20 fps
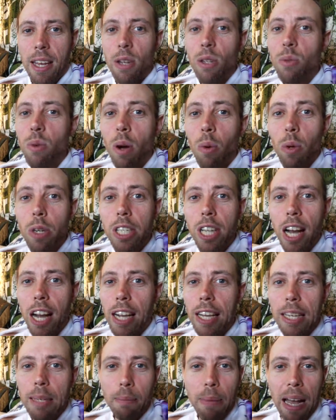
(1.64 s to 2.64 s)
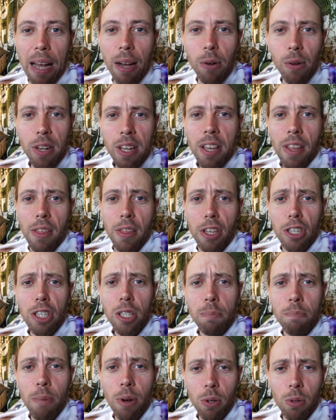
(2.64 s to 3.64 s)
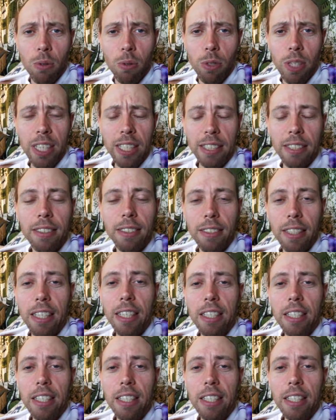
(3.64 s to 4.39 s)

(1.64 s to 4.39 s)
Here's what we're talking about this morning.